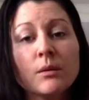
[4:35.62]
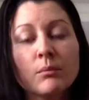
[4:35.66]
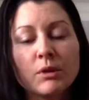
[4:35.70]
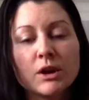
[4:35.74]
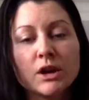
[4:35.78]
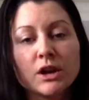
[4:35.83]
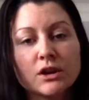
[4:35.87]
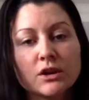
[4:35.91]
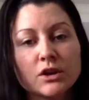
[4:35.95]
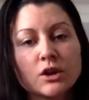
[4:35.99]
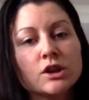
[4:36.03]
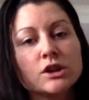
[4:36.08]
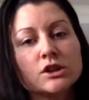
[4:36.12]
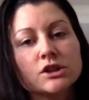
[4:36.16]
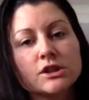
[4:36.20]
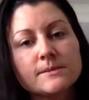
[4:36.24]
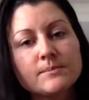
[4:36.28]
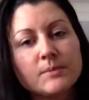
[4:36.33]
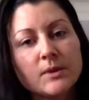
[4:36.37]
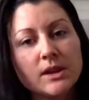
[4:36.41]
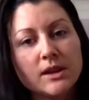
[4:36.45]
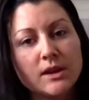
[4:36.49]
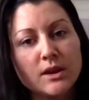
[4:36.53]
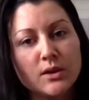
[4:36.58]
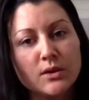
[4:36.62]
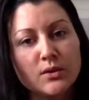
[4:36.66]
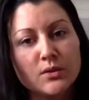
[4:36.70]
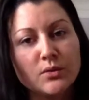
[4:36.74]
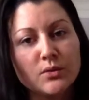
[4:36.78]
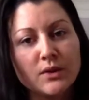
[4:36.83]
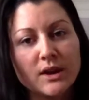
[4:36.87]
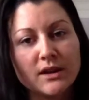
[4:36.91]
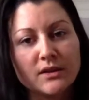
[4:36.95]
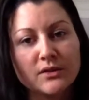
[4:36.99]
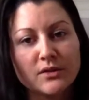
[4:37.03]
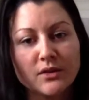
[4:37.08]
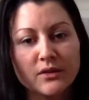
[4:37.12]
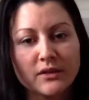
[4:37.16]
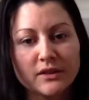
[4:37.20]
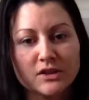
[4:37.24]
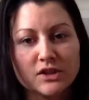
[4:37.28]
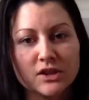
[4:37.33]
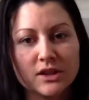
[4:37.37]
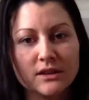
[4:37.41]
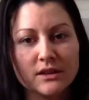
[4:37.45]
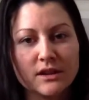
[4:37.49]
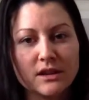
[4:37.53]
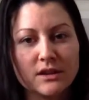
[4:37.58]
but it could just be you
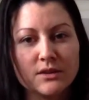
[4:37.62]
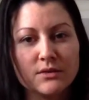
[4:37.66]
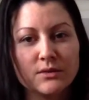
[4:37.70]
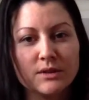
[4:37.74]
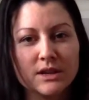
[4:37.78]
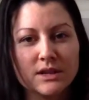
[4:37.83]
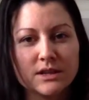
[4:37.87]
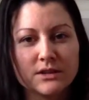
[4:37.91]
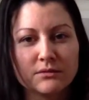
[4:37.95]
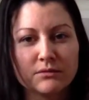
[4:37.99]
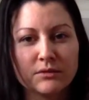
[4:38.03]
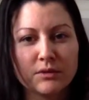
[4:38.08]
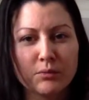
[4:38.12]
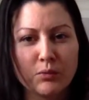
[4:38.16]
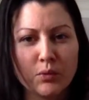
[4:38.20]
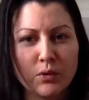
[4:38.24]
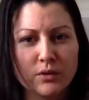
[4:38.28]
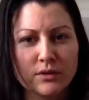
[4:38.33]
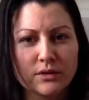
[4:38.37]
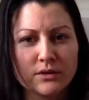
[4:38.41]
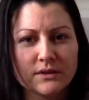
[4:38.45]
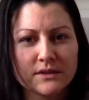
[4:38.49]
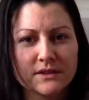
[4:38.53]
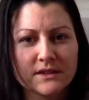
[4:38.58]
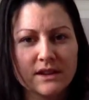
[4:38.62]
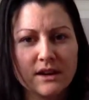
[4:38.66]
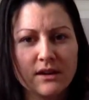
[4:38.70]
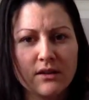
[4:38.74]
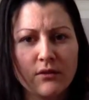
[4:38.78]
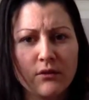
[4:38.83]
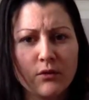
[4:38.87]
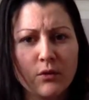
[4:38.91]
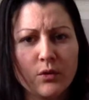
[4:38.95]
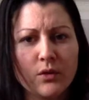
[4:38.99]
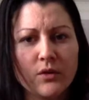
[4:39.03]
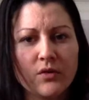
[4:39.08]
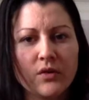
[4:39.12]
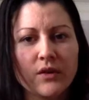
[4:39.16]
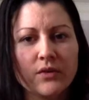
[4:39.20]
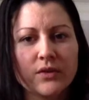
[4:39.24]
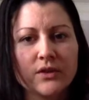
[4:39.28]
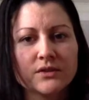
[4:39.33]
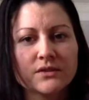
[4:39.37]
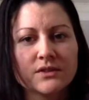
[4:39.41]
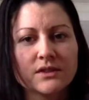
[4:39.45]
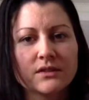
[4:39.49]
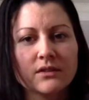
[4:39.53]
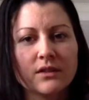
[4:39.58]
acknowledging that you need to reward yourself, or that
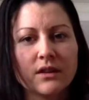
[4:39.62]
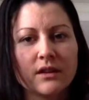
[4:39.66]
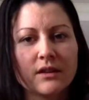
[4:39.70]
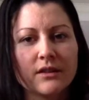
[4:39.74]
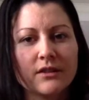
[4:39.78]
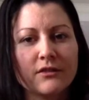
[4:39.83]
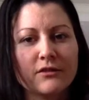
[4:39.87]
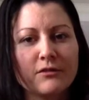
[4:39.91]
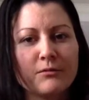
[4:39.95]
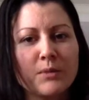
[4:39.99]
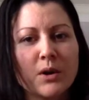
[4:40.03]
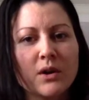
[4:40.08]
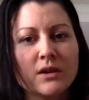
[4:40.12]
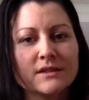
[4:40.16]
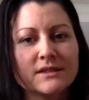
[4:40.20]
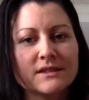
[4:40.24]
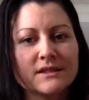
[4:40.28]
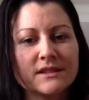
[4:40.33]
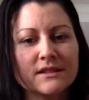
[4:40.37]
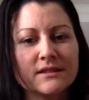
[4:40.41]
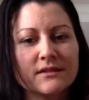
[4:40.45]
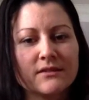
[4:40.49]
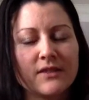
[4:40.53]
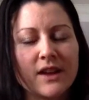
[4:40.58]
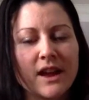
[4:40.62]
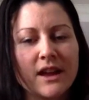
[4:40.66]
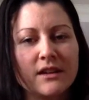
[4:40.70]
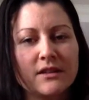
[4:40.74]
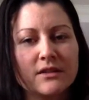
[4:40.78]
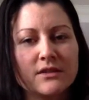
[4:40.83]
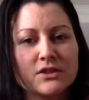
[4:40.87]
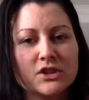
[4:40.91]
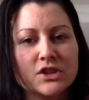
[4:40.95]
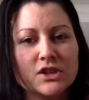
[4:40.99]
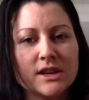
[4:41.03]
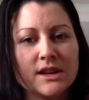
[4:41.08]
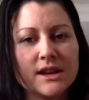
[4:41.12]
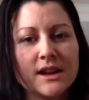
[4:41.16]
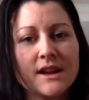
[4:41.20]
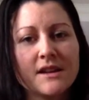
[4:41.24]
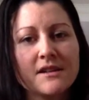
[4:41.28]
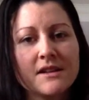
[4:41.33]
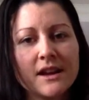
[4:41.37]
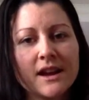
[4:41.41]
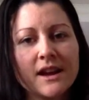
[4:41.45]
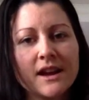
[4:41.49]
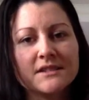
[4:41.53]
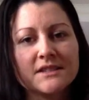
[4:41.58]
there's a lot of positive energy
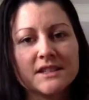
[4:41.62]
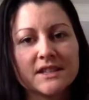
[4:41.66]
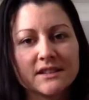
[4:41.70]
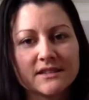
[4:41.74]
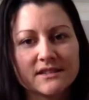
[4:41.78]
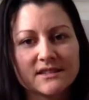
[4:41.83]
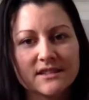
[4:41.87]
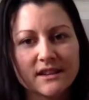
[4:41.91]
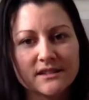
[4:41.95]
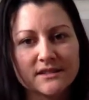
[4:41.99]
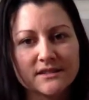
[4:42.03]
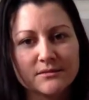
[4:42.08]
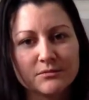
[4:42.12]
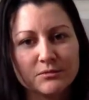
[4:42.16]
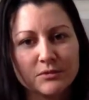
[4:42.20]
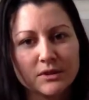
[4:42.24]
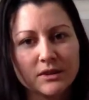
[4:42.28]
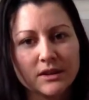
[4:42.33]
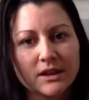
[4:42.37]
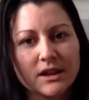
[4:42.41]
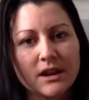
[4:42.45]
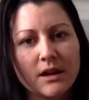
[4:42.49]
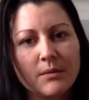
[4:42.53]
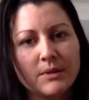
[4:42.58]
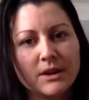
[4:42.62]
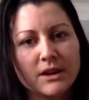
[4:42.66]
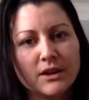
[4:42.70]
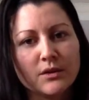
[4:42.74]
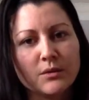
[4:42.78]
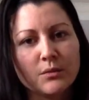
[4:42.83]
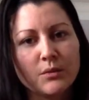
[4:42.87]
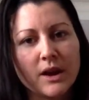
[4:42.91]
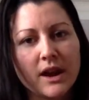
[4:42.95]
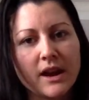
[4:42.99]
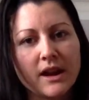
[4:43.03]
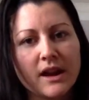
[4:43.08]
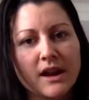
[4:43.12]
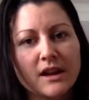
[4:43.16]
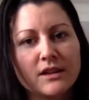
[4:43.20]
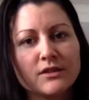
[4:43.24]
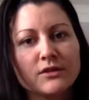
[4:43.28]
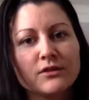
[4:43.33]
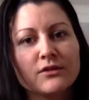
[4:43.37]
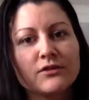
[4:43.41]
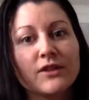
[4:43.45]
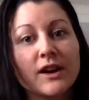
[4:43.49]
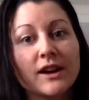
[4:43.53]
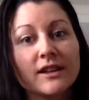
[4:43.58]
and success really coming your way and
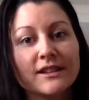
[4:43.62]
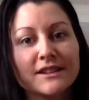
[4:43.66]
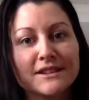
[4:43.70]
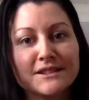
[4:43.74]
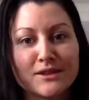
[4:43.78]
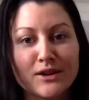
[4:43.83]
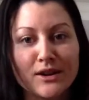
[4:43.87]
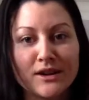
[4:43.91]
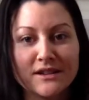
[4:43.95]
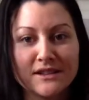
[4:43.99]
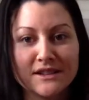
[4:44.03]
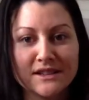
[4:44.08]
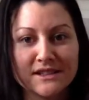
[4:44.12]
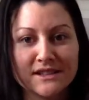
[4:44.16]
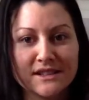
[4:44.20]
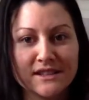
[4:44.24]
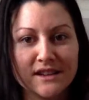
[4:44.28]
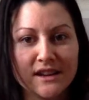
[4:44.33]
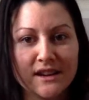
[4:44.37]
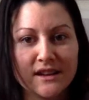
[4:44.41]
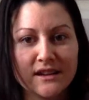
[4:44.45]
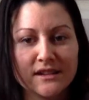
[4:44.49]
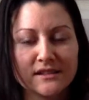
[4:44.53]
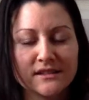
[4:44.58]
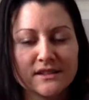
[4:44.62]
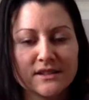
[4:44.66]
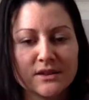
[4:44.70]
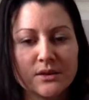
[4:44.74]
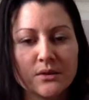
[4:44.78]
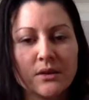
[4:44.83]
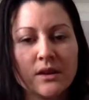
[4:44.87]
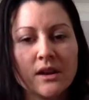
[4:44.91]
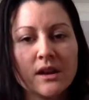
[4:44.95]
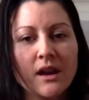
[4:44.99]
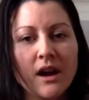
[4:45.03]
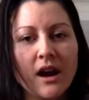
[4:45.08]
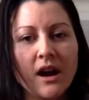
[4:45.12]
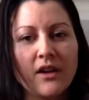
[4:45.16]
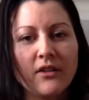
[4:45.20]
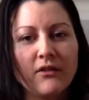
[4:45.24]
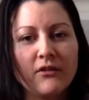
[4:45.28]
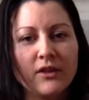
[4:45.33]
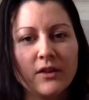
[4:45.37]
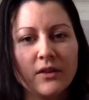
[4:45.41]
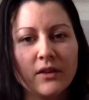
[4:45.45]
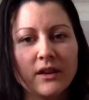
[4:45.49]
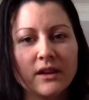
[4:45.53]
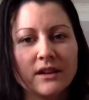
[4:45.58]
you're finally starting to see it. So I
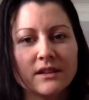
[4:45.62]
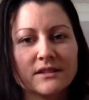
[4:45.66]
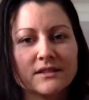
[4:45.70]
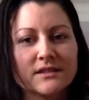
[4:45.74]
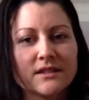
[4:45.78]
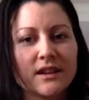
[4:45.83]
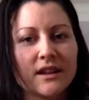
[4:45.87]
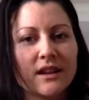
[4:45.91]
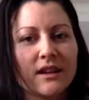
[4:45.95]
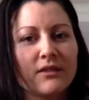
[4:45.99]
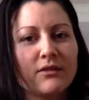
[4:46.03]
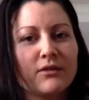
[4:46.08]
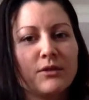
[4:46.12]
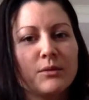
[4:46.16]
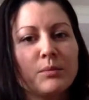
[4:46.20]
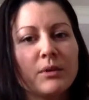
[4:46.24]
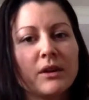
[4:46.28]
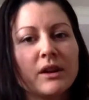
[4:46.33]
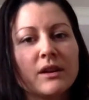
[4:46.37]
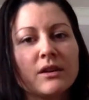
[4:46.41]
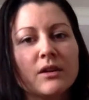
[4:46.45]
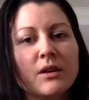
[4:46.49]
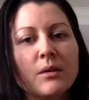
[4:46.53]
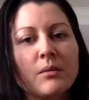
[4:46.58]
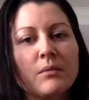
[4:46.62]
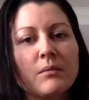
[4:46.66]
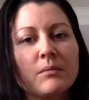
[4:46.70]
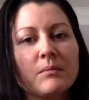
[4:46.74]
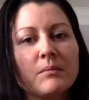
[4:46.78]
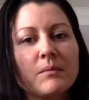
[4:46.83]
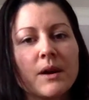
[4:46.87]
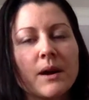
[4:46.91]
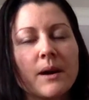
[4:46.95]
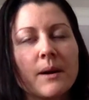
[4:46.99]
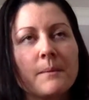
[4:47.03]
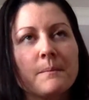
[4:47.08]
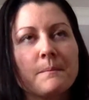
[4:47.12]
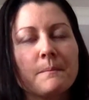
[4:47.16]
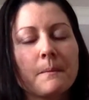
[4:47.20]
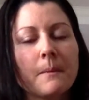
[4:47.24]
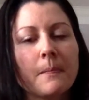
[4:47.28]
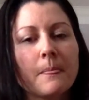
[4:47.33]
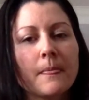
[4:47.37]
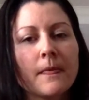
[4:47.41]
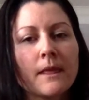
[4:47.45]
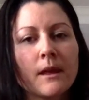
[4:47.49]
feel like it's like if you planned on